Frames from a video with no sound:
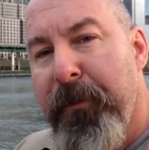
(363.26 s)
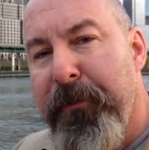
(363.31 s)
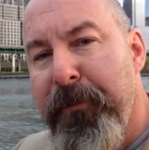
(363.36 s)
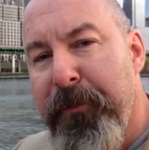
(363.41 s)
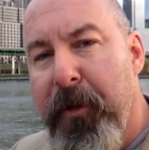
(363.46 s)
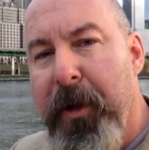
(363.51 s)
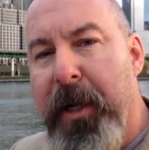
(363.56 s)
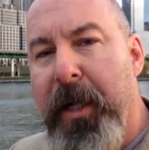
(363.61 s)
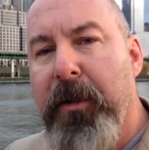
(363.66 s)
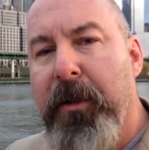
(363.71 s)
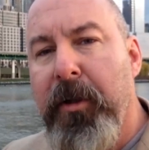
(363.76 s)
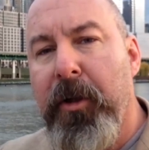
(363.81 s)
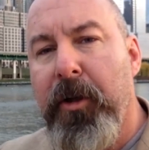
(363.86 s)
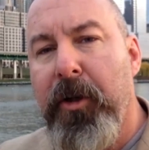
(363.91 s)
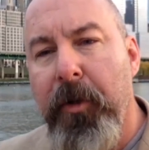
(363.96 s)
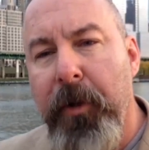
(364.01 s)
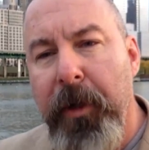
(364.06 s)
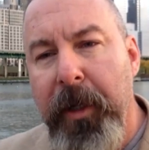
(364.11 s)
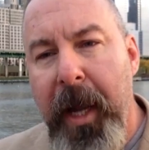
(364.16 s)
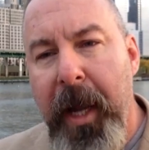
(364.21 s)
you're free
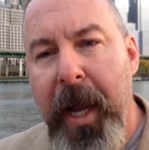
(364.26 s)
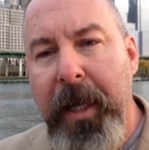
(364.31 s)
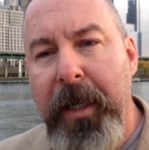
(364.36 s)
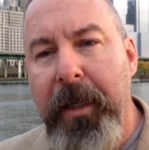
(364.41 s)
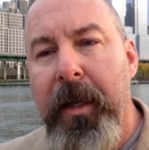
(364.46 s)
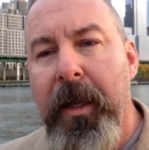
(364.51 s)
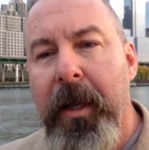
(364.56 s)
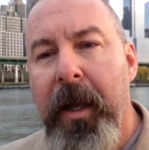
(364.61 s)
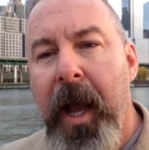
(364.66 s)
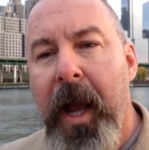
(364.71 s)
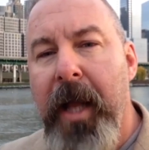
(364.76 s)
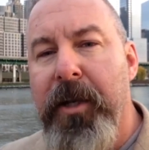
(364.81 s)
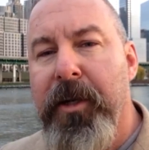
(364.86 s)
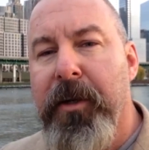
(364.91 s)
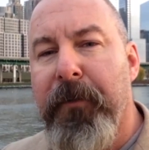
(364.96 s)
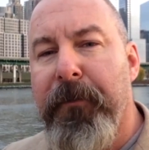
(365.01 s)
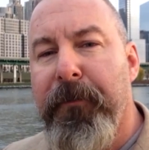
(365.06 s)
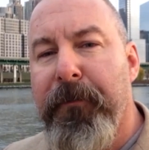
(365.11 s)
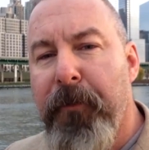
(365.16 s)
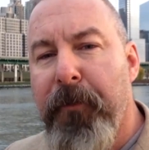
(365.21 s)
to create
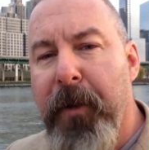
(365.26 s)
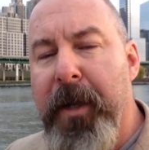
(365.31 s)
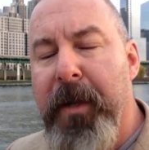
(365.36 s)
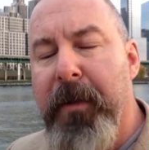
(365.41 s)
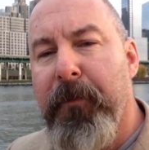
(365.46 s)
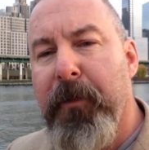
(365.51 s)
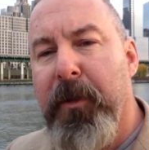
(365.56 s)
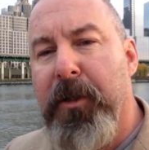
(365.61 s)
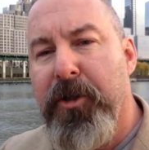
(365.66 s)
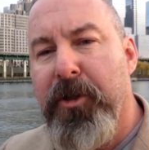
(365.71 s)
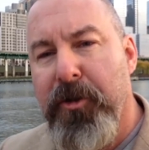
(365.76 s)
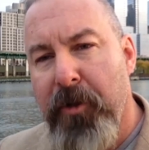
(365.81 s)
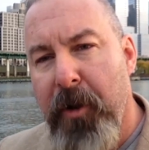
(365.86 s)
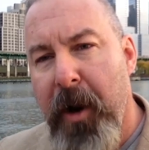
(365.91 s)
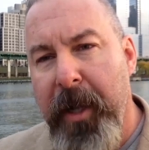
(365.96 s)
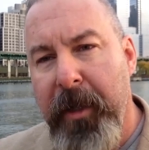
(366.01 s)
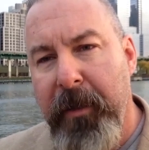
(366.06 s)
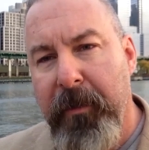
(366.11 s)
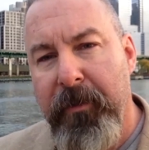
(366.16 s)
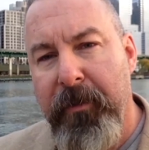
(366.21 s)
and you're free of
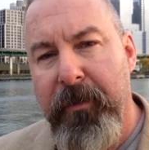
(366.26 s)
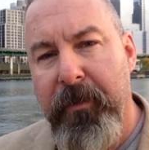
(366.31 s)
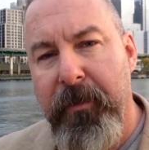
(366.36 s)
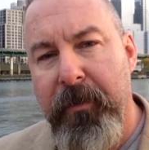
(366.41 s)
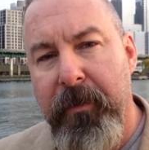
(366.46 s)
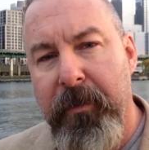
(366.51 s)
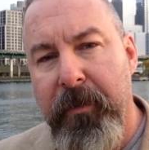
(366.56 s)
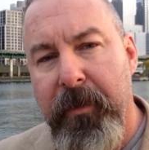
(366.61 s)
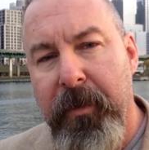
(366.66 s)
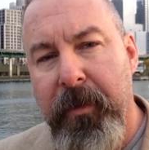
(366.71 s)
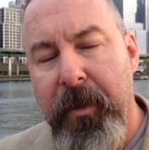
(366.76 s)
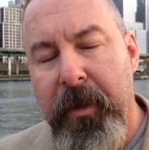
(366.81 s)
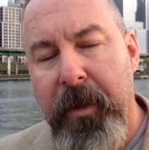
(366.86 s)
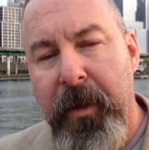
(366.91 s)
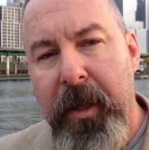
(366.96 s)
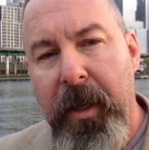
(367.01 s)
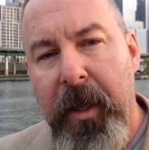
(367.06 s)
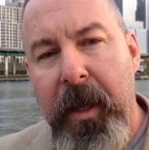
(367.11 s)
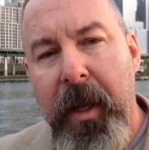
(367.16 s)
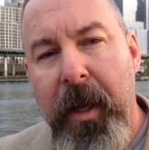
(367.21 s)
restraints.
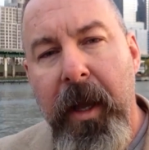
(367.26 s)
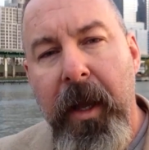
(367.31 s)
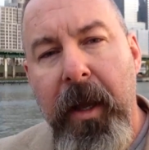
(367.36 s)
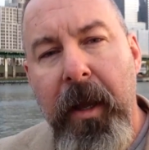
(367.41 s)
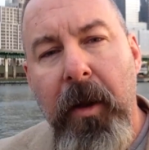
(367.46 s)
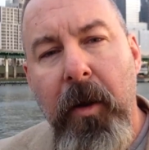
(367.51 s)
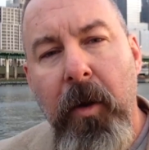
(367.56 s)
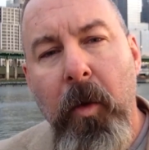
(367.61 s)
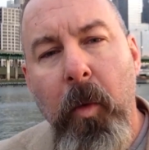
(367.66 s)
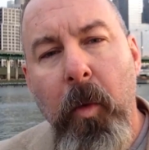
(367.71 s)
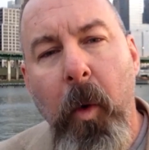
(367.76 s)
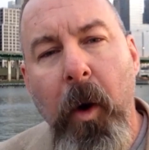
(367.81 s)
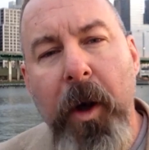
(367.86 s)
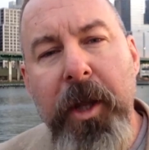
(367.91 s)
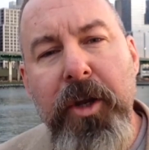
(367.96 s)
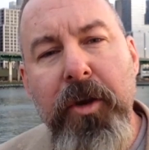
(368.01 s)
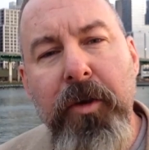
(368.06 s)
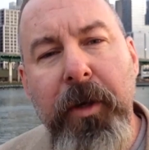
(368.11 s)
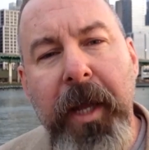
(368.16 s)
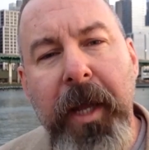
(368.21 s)

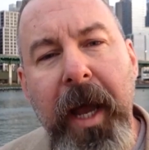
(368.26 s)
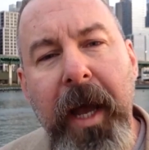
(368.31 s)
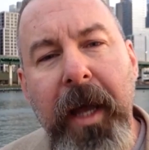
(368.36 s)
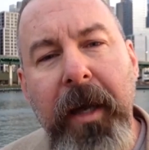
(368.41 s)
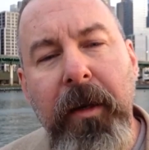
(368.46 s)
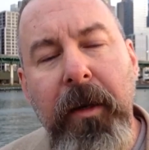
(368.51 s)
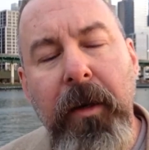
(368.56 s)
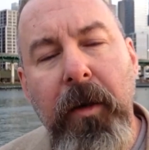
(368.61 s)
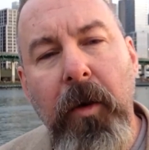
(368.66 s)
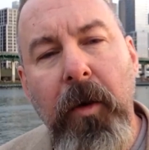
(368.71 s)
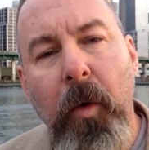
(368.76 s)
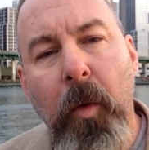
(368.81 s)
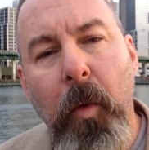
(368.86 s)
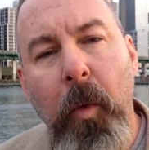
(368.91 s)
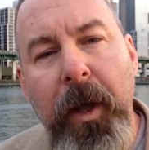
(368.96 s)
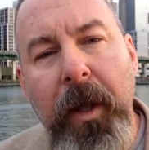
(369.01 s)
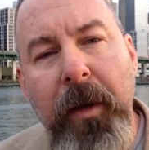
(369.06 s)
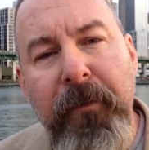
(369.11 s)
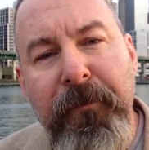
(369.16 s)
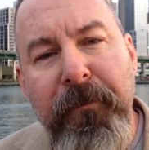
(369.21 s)
What you get
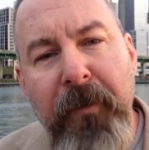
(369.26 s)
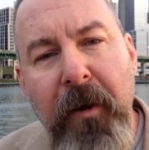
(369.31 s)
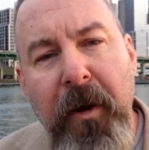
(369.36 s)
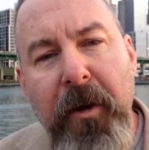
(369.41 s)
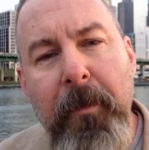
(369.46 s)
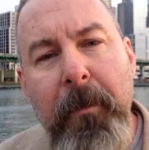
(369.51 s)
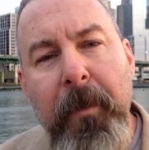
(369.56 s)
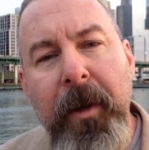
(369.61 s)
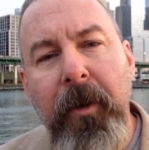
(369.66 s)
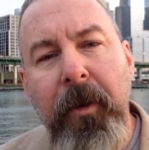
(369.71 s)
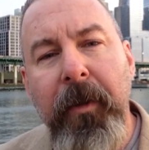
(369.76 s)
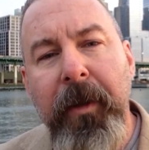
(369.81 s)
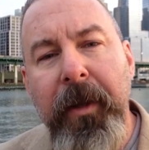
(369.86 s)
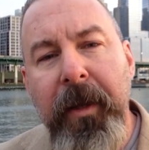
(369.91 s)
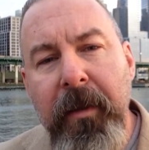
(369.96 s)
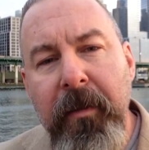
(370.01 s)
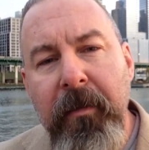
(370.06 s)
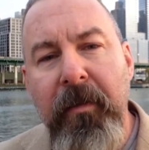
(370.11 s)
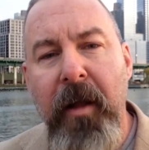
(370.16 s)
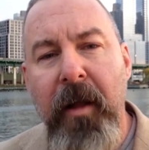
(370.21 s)
when
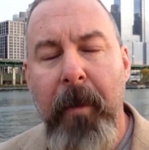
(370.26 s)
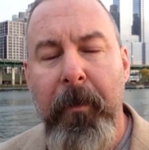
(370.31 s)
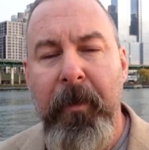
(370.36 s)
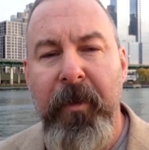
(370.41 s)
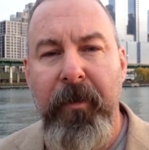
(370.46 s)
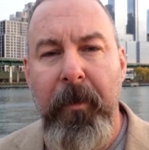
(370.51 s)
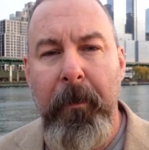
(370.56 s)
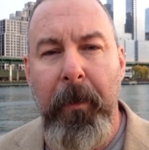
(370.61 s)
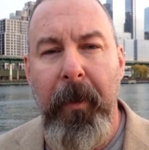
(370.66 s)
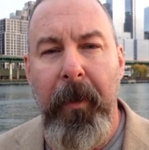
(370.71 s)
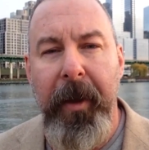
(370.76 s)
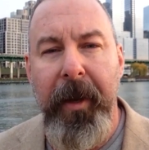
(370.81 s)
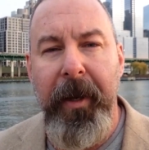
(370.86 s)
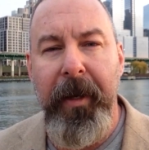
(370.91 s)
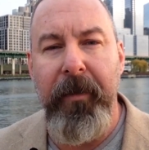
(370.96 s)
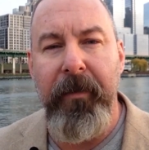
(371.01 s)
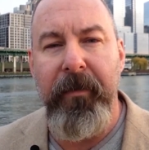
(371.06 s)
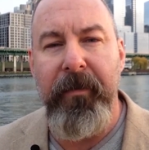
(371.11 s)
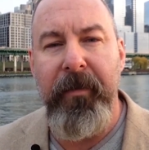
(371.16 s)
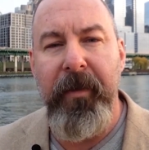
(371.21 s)
fundamental Islam is in
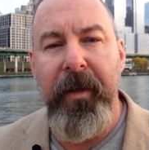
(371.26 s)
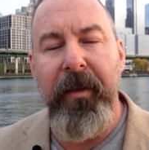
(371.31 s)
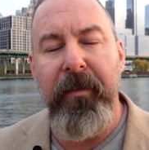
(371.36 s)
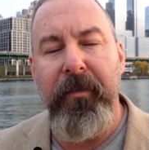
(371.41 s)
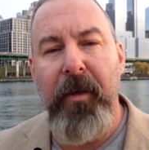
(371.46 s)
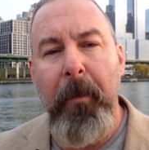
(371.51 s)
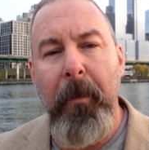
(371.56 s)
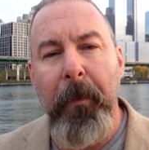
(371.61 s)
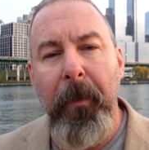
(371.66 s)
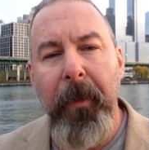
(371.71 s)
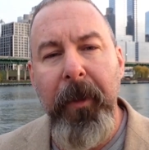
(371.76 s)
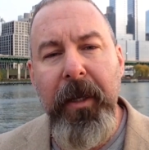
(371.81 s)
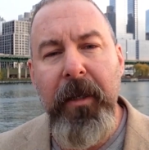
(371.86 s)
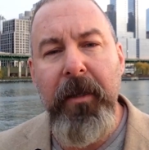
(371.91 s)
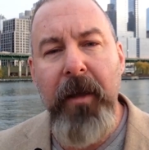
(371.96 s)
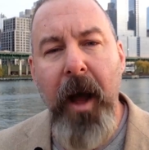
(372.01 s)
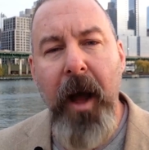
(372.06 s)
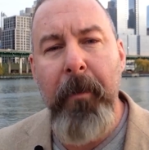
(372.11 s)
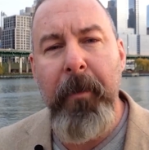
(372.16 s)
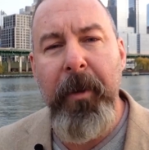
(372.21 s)
place is
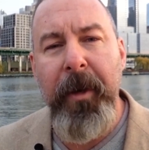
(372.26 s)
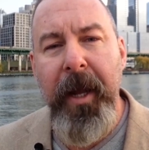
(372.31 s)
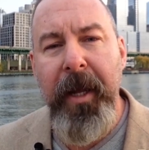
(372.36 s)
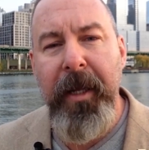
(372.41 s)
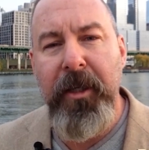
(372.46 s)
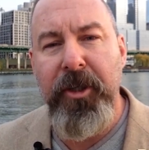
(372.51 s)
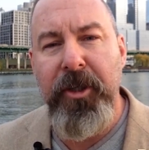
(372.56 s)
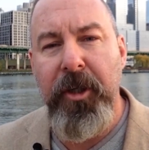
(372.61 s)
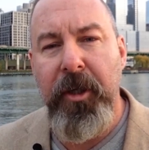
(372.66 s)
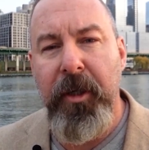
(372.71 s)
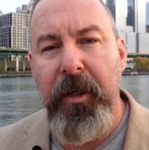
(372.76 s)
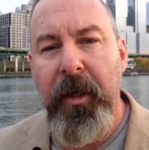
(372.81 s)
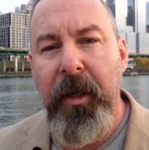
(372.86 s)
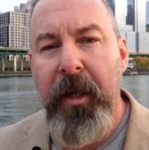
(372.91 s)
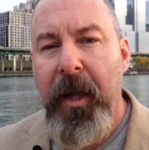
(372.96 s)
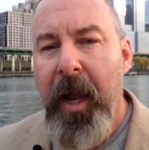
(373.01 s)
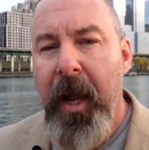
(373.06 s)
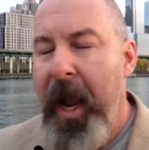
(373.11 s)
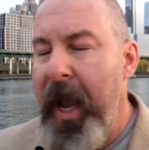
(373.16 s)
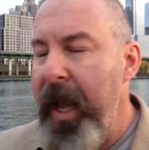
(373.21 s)
complete
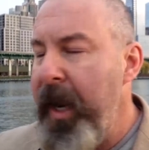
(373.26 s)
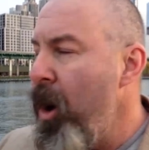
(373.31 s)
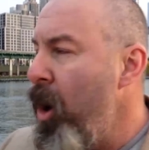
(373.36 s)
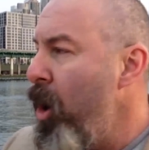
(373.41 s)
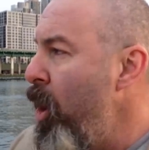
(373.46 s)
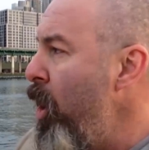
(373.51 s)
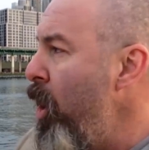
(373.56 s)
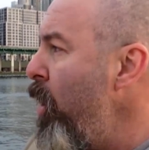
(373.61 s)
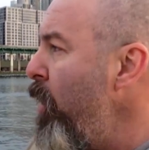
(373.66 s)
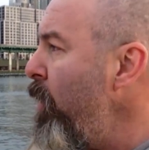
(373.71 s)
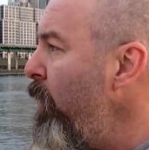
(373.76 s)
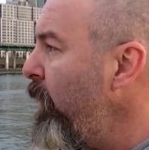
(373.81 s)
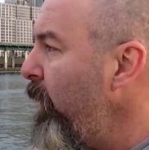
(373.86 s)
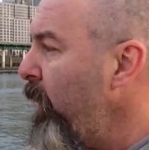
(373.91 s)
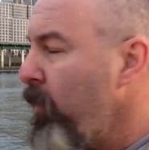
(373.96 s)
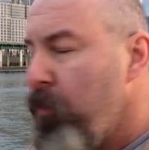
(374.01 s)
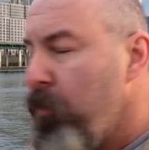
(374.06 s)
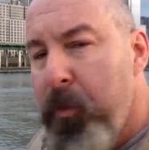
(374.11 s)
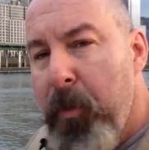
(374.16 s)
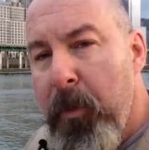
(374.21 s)
domination, and
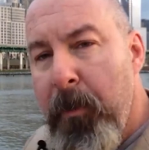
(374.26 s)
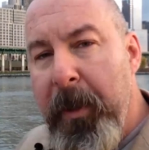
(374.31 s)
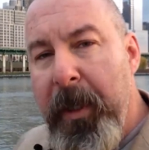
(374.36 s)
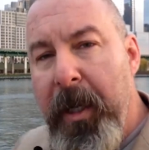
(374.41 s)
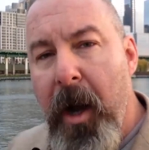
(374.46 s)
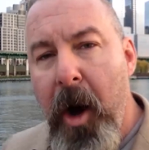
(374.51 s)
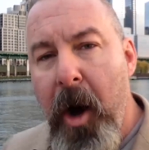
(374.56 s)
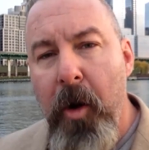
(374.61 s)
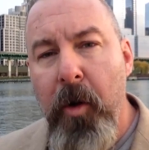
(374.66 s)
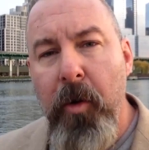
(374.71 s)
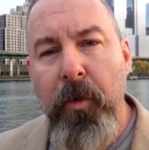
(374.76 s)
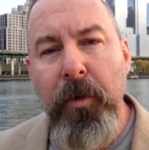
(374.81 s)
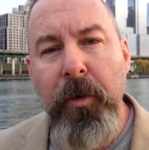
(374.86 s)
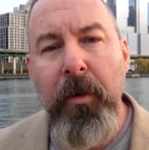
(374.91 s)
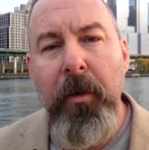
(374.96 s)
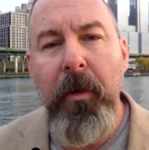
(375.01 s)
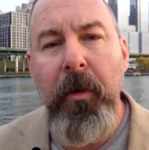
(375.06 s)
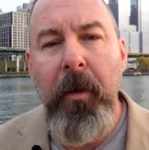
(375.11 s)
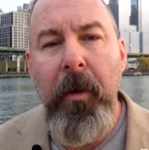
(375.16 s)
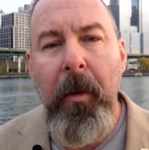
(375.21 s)
all this would be
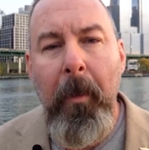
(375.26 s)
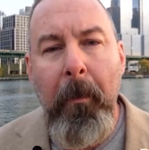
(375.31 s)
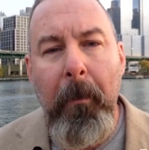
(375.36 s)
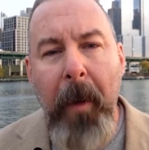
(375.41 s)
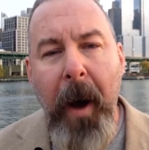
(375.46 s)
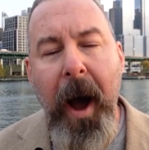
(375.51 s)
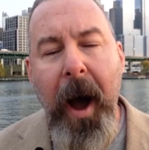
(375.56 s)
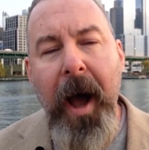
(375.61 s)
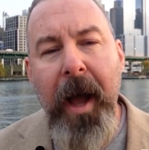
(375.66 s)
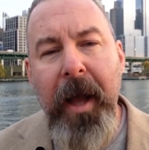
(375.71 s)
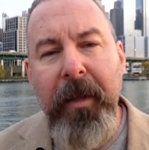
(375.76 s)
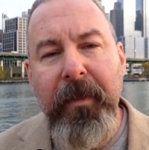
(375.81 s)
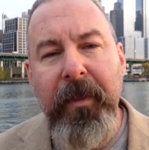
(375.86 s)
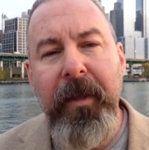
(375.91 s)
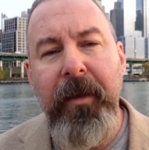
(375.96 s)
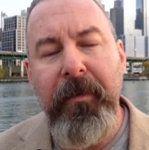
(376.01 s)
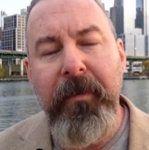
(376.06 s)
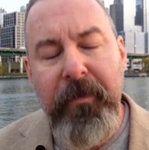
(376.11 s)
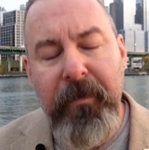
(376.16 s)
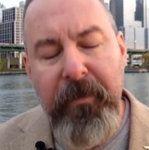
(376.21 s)
owned
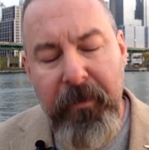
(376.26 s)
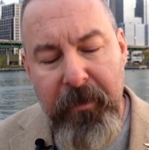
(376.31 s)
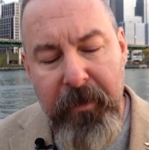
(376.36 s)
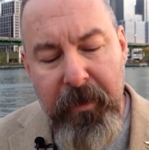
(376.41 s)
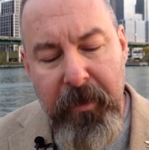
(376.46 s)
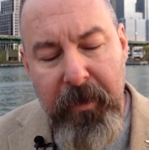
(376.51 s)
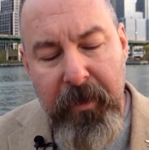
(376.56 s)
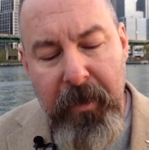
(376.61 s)
by this